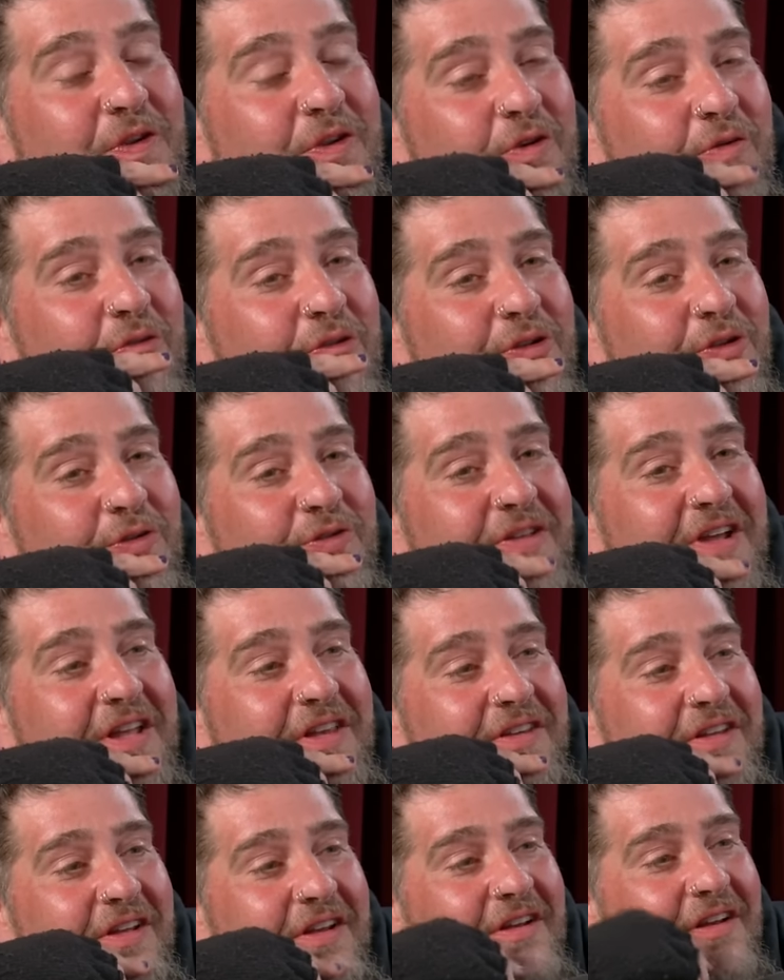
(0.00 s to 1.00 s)
you you
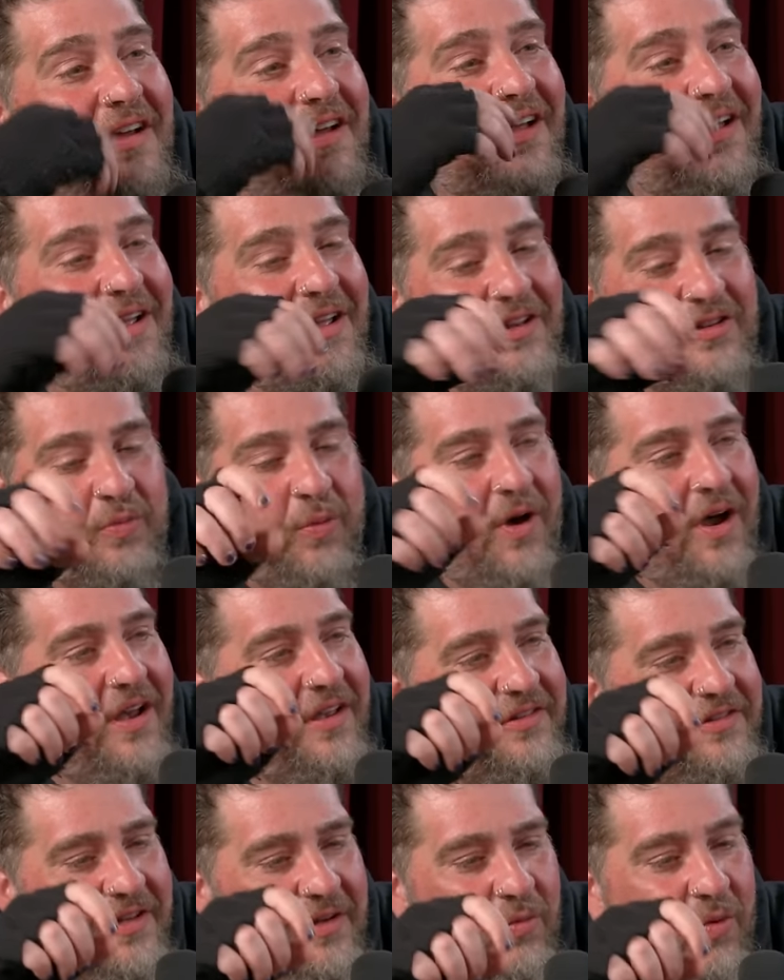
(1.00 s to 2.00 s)
tend to. It's why I
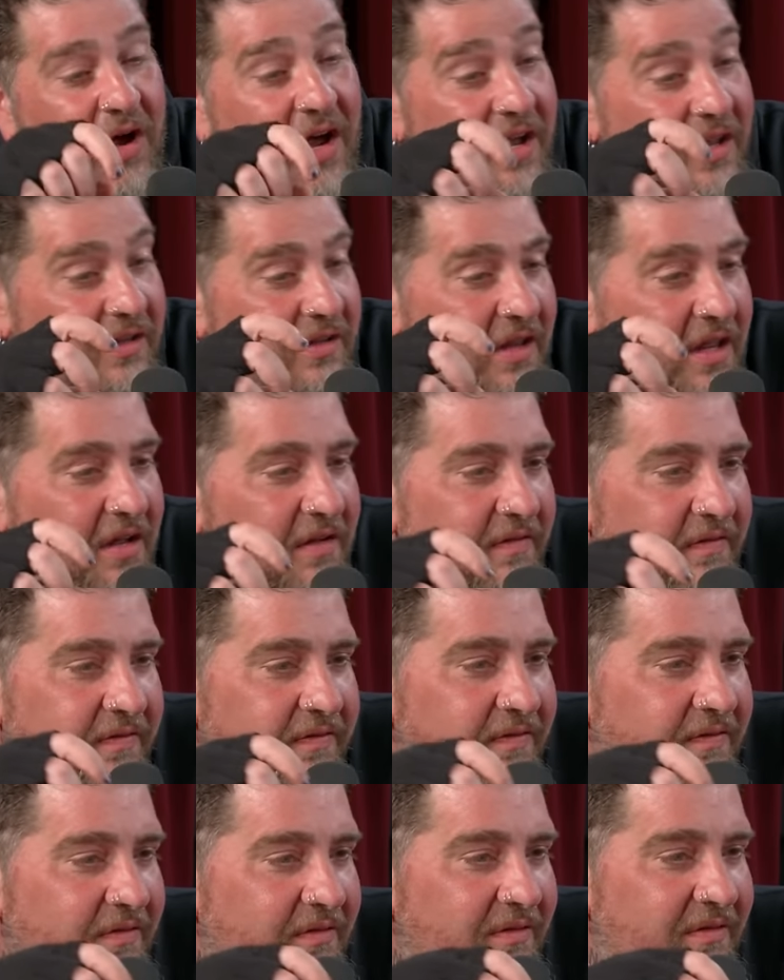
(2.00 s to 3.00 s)
said why I
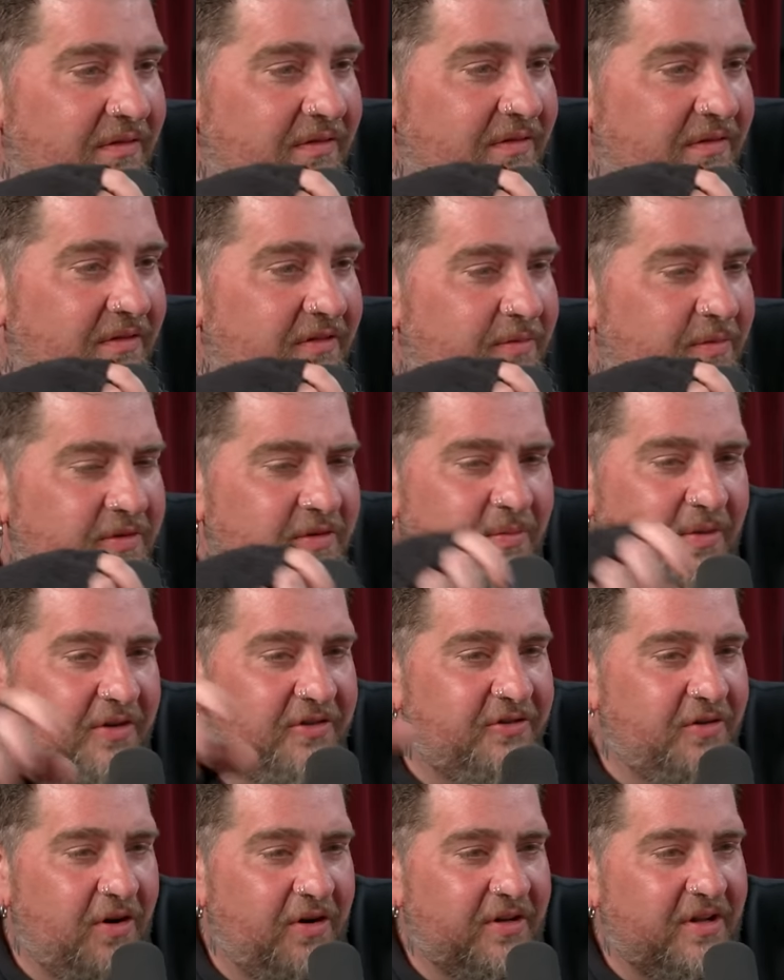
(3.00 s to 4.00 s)
love, especially when I
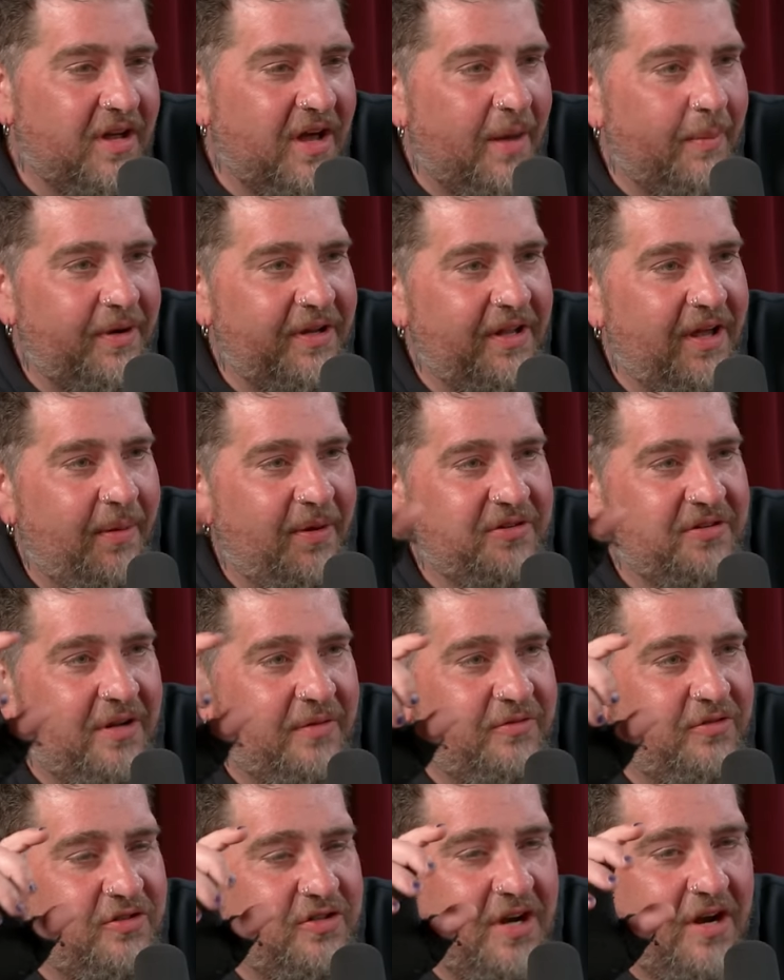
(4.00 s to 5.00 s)
started comedy, how much I
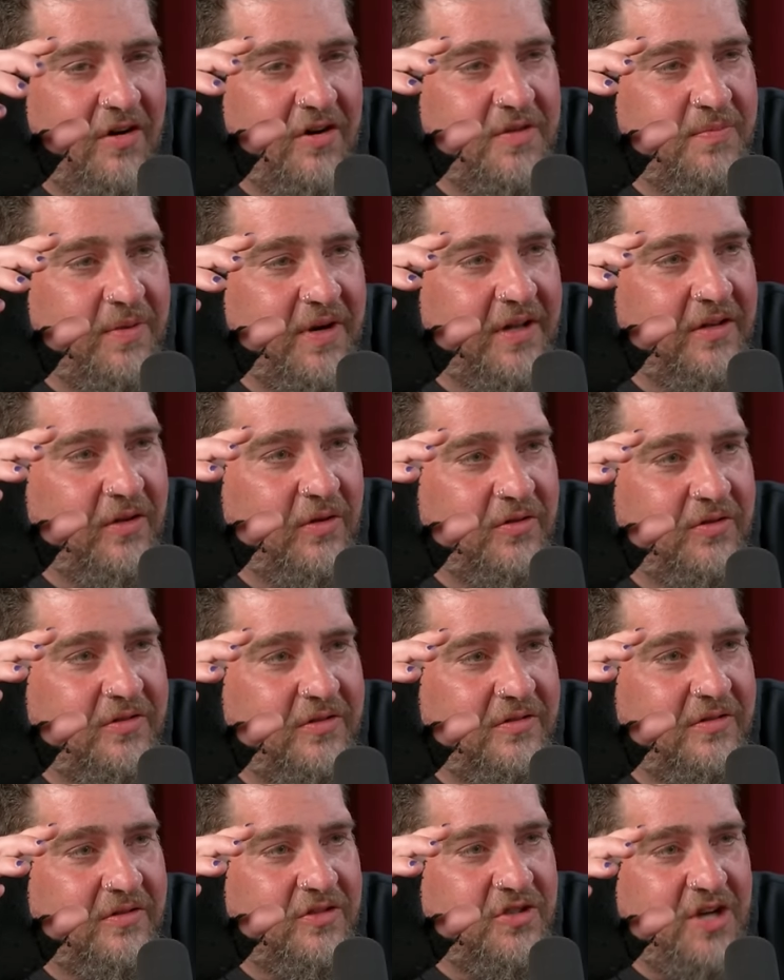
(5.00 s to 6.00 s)
cherish bringing
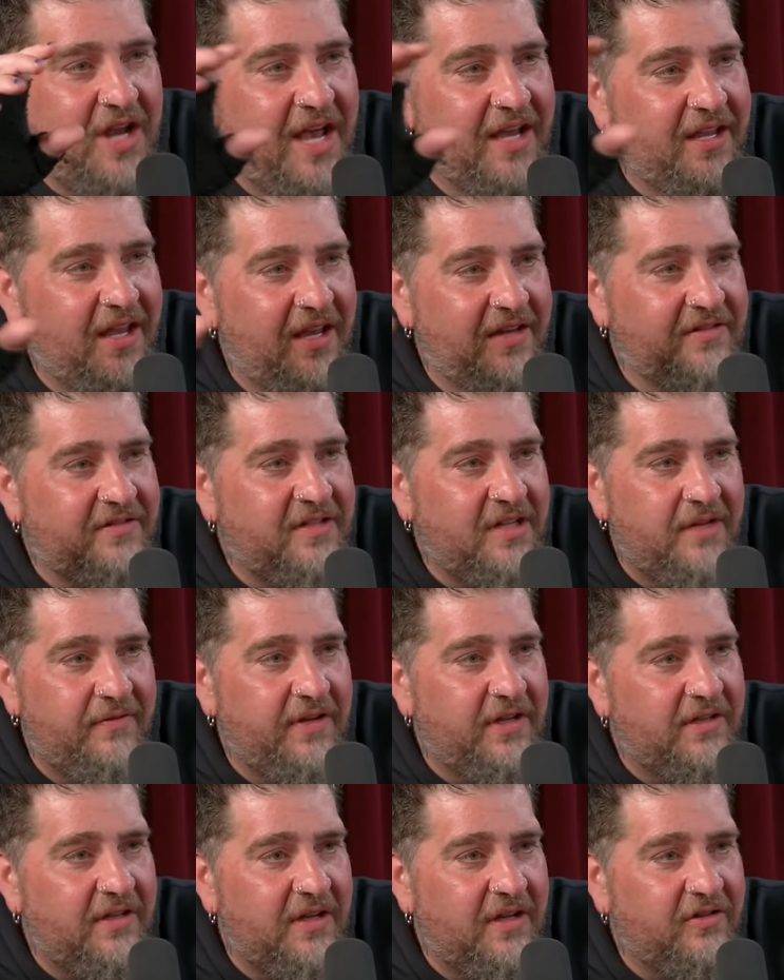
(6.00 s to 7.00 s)
those jackass
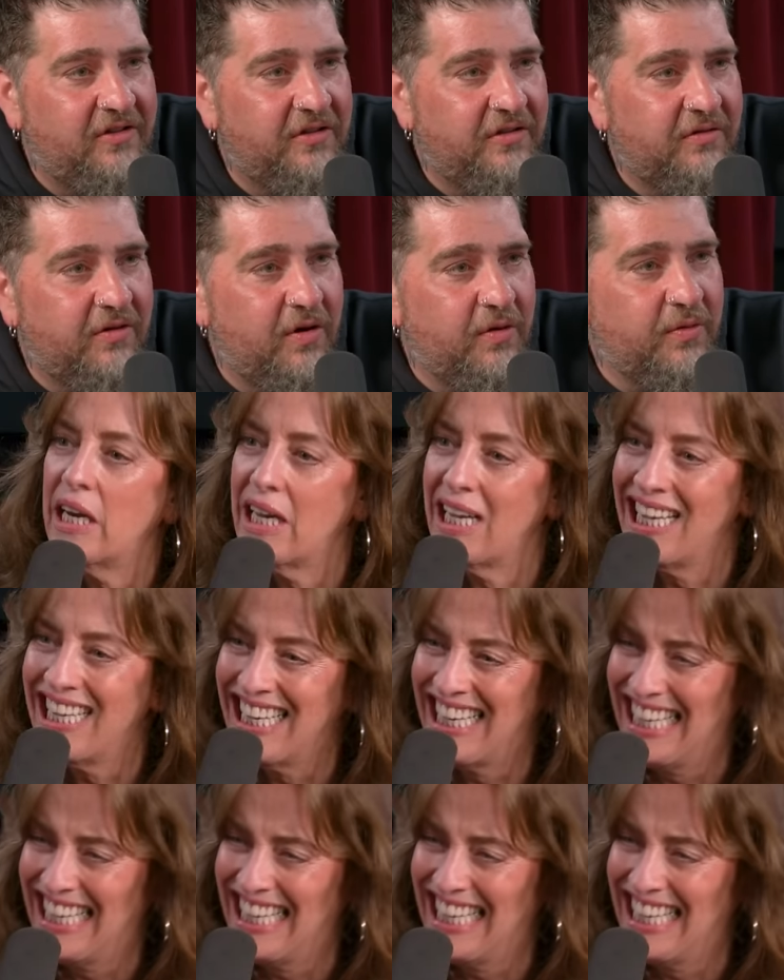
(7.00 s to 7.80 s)
DVDs in the yeah, road with me.